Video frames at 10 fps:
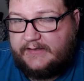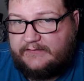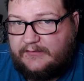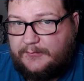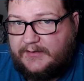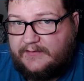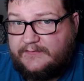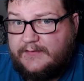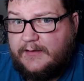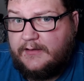
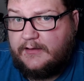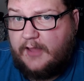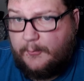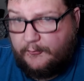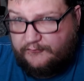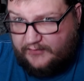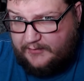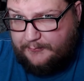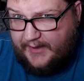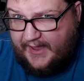ETBs come with
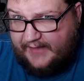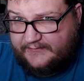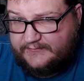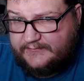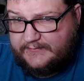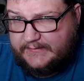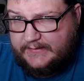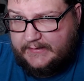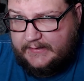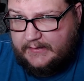10 packs,
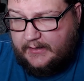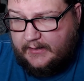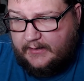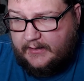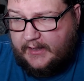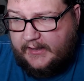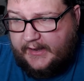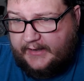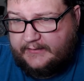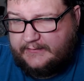uh,
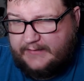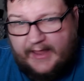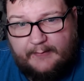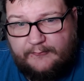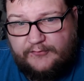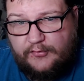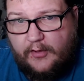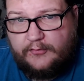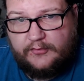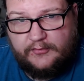and they have a few
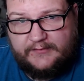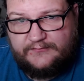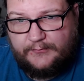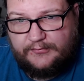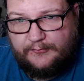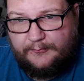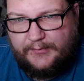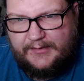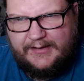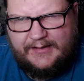other goodies with them,
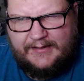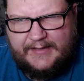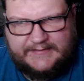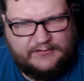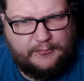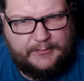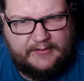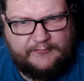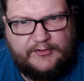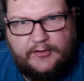but it's a little bit different.